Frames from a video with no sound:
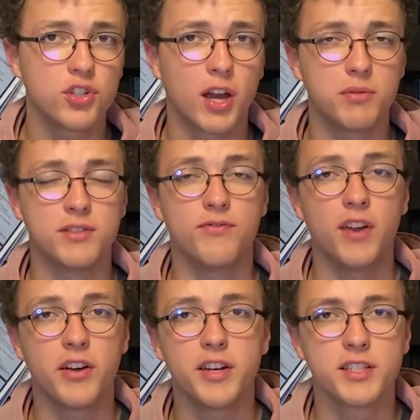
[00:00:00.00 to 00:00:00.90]
I was
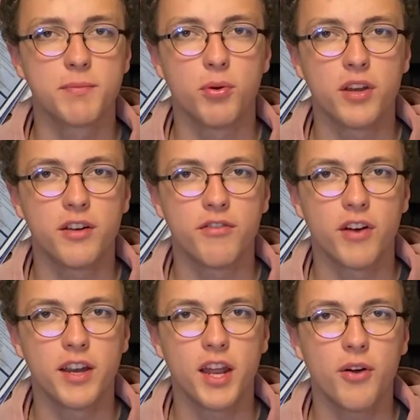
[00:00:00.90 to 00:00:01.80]
very disappointed to
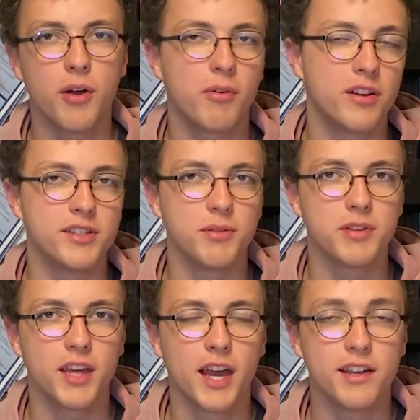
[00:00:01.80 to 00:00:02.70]
find out, I wanted to see
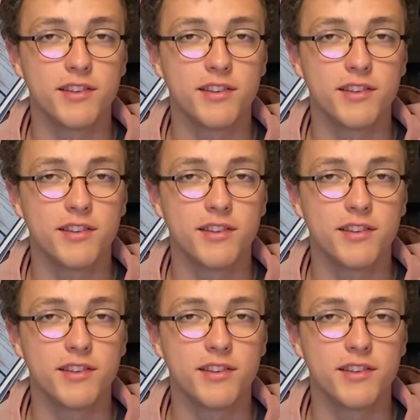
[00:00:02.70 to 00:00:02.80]
what they had to